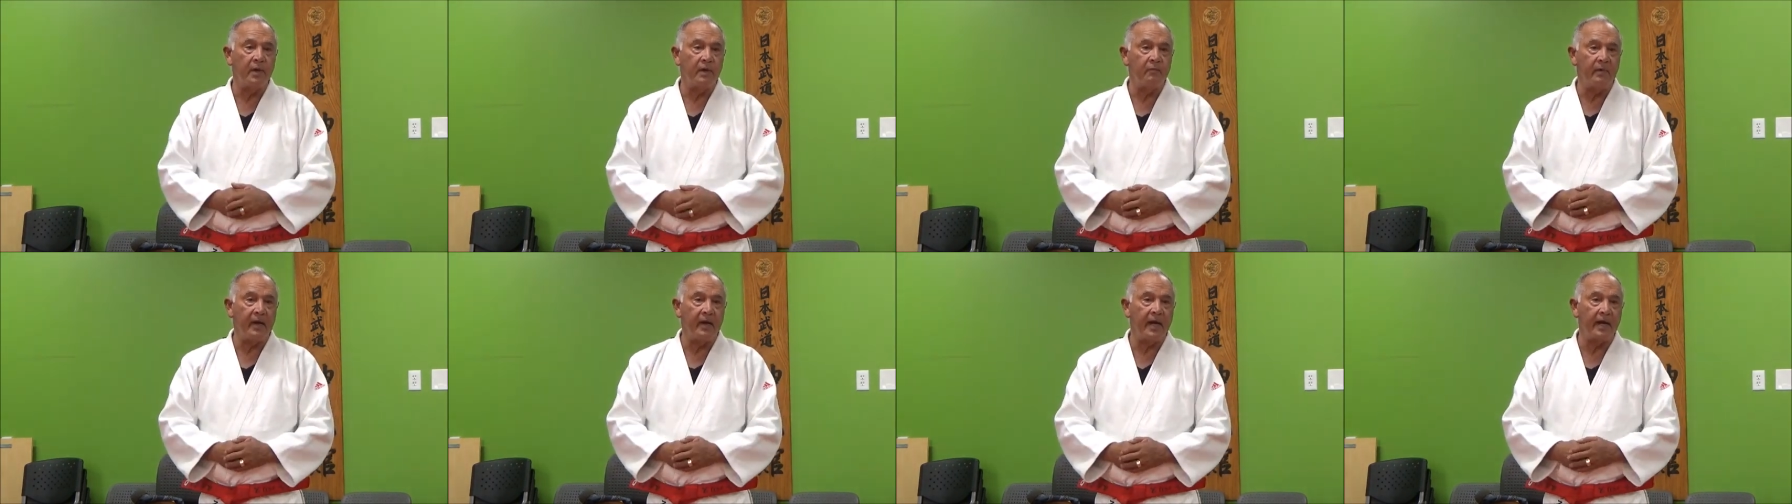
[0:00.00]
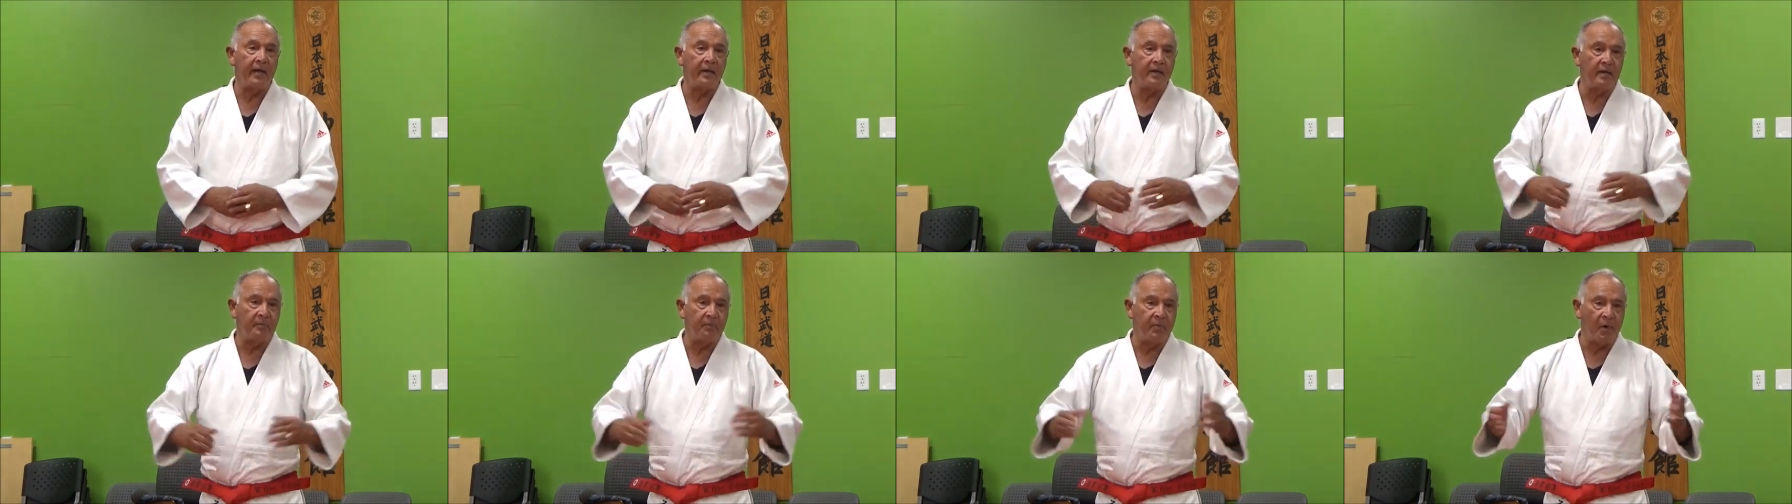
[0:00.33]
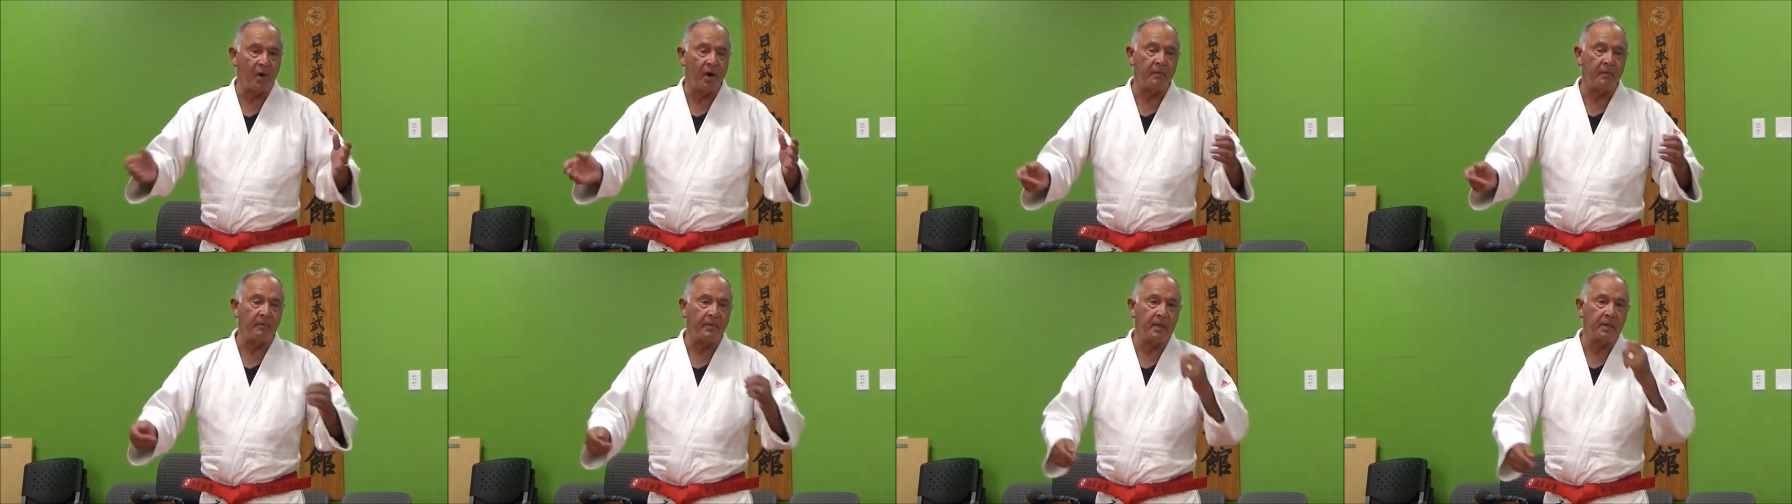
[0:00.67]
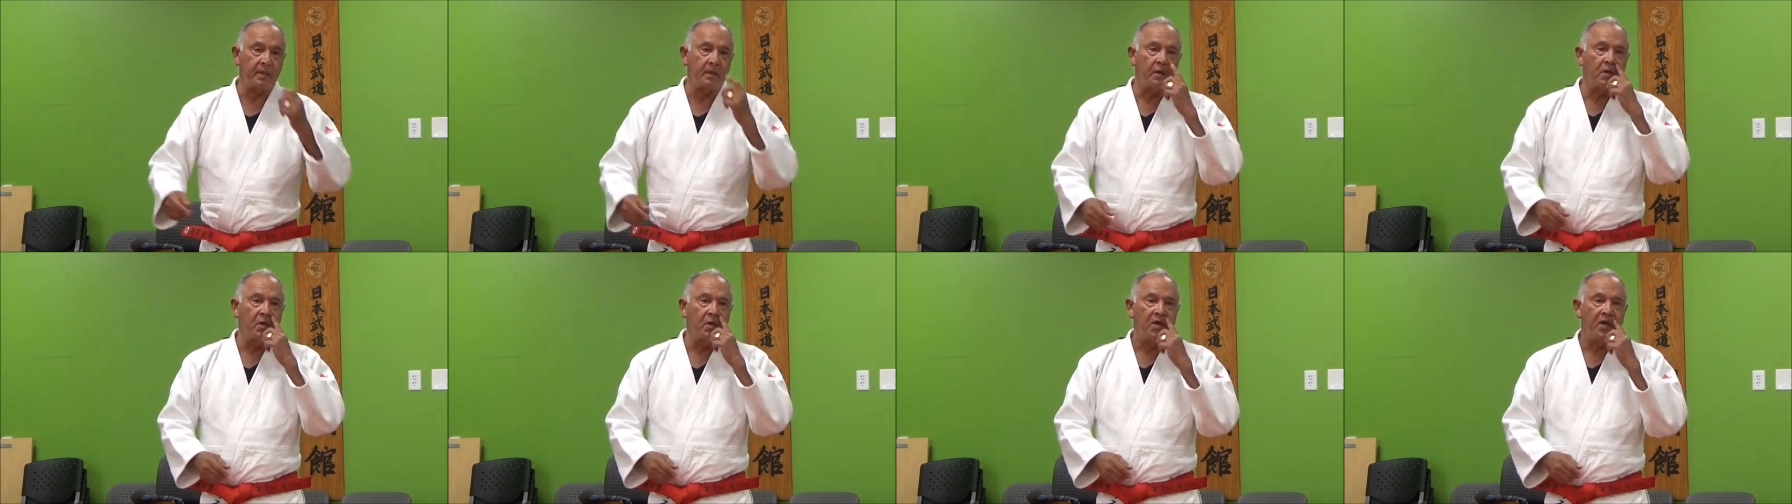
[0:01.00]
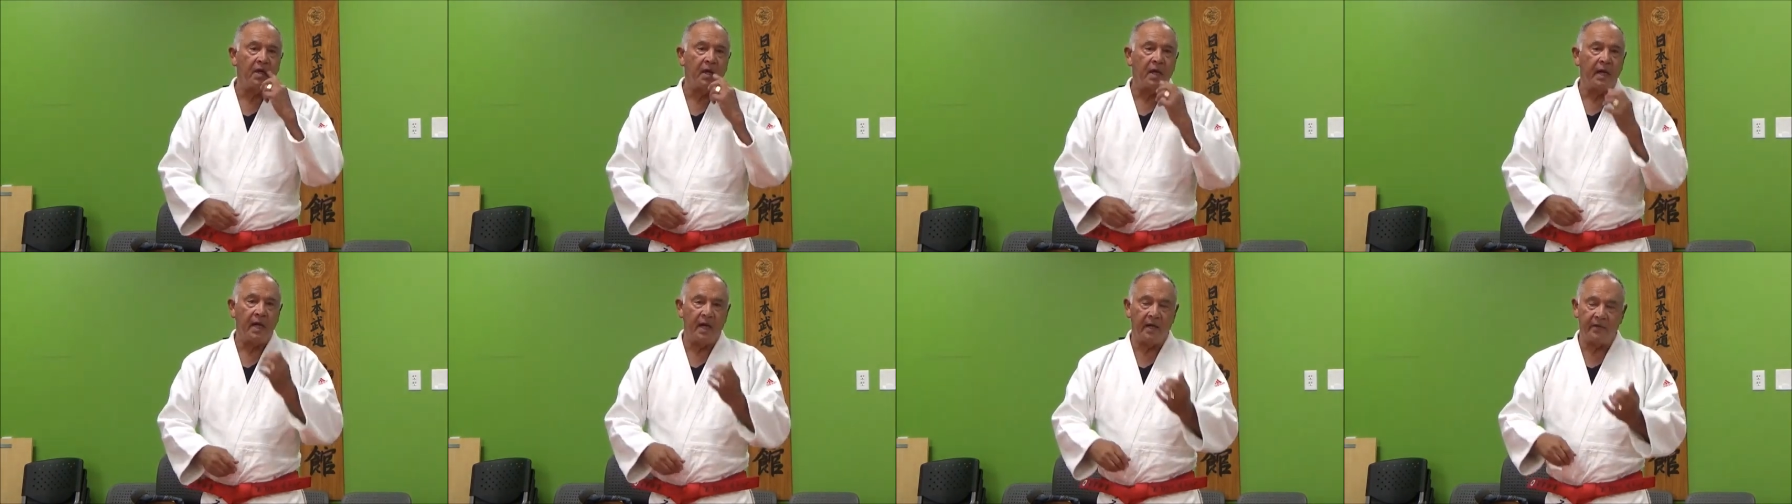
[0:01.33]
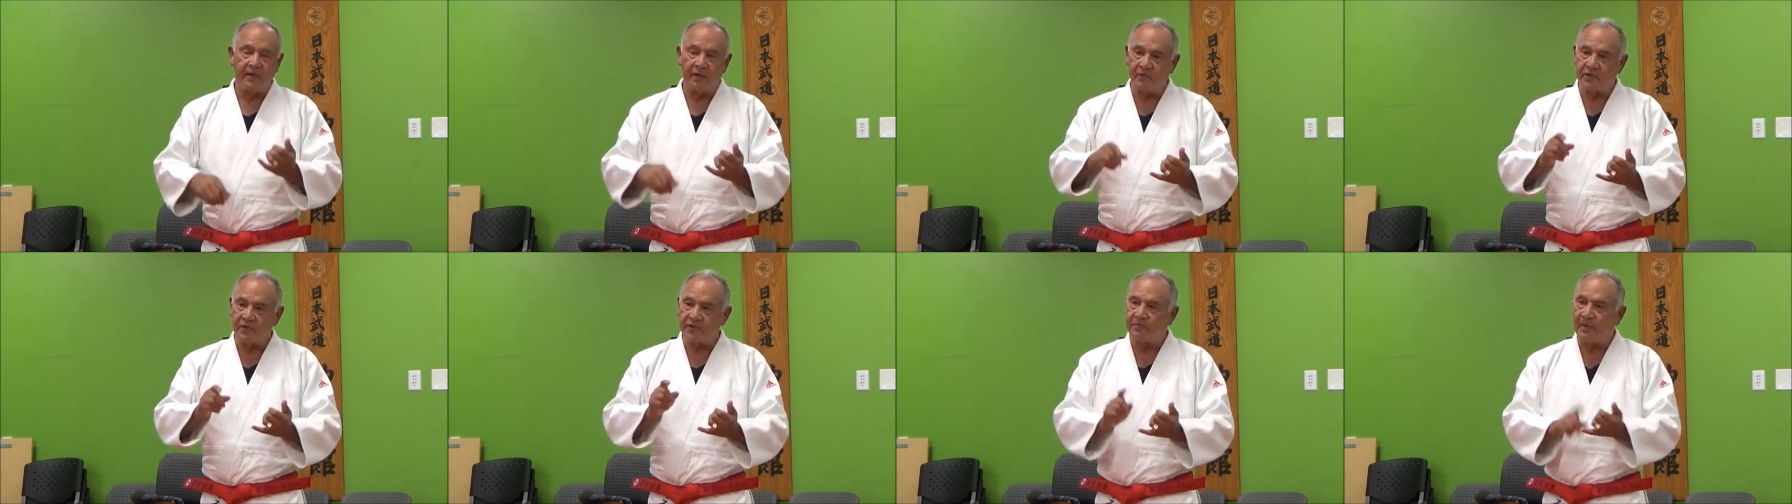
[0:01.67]
We had an apartment, and
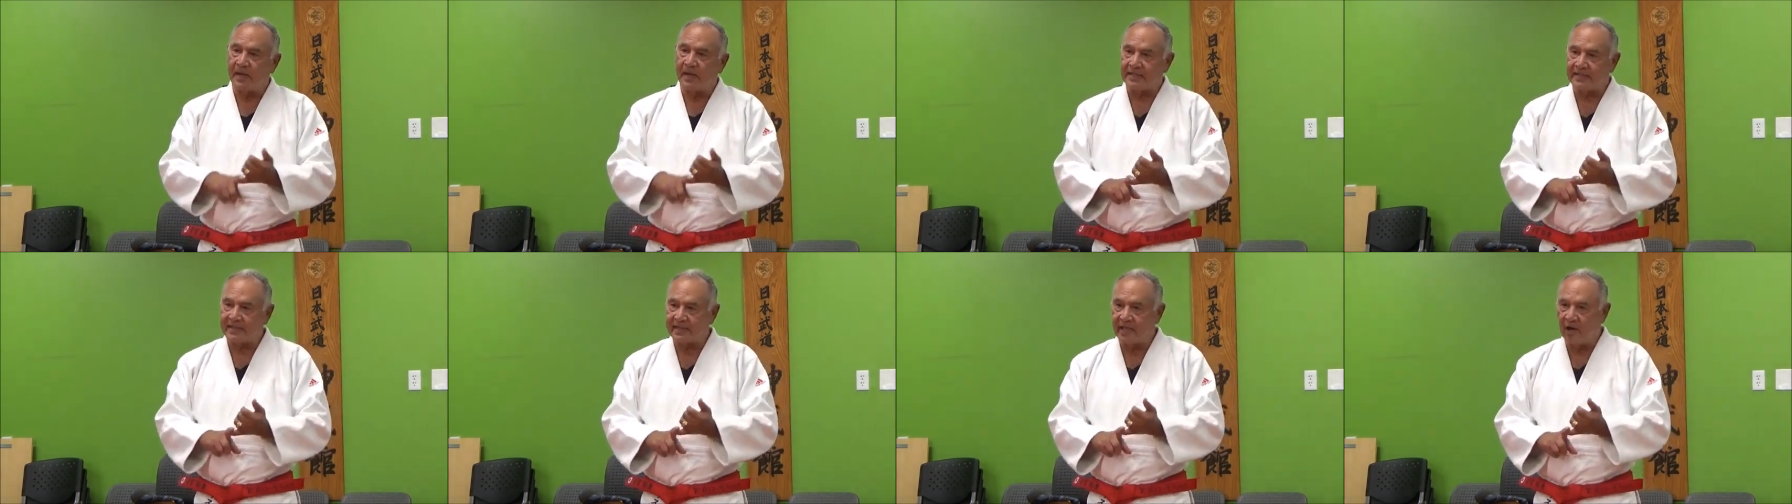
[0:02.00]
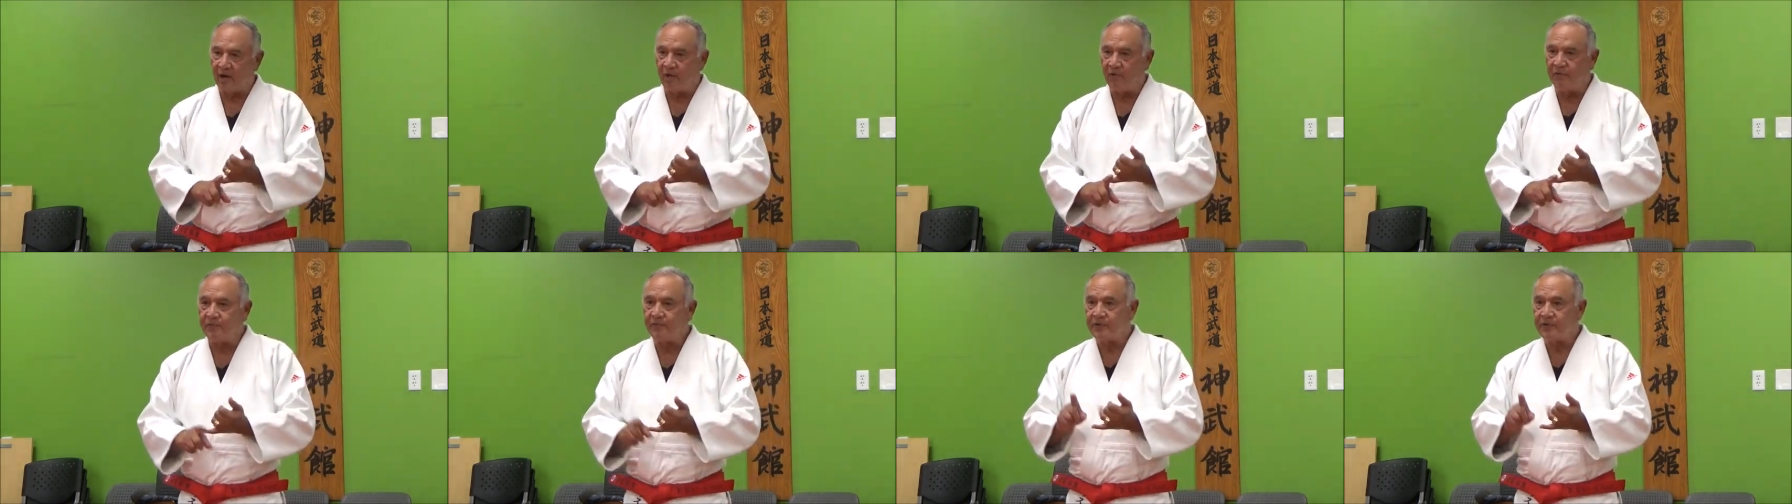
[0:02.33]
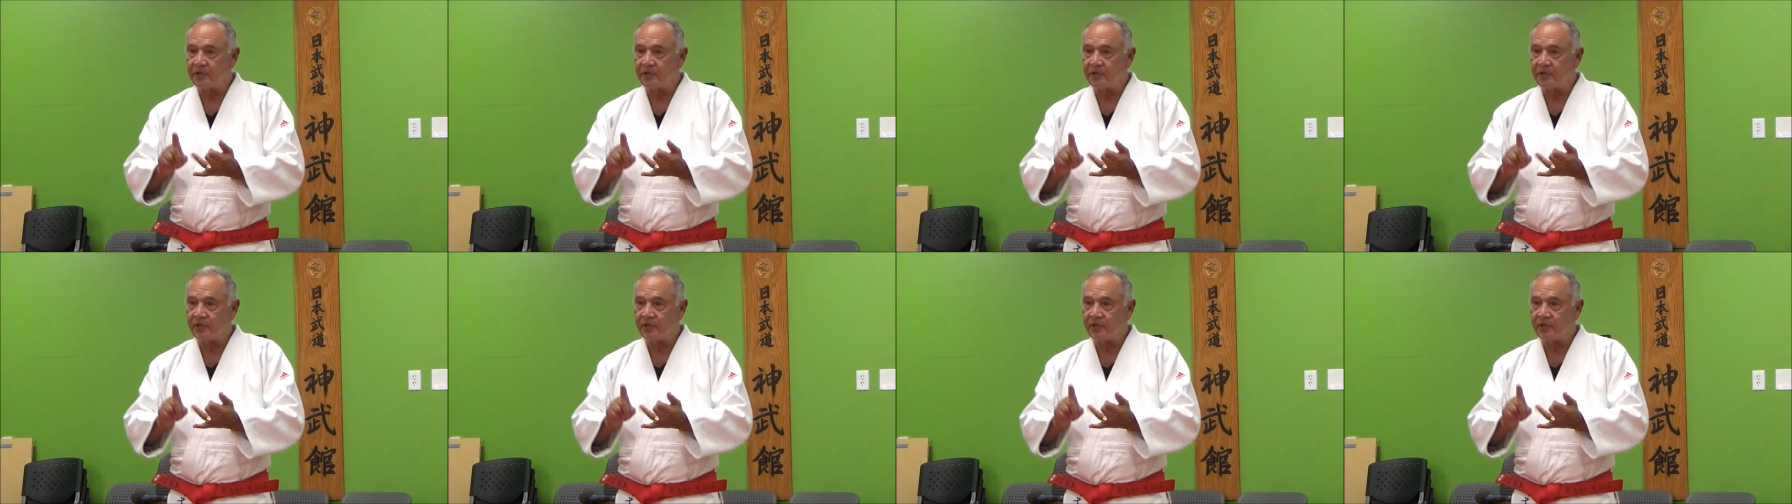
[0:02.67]
there was myself,